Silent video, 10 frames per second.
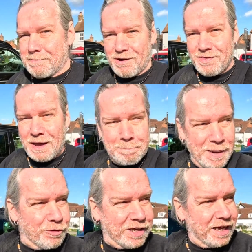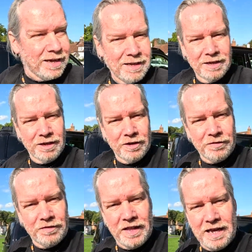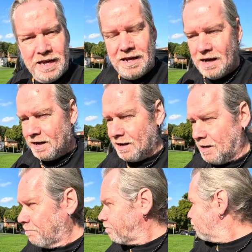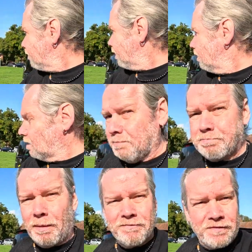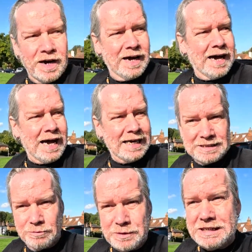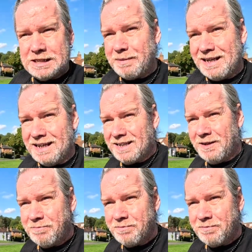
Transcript: come here and they're building the bonfire as we speak.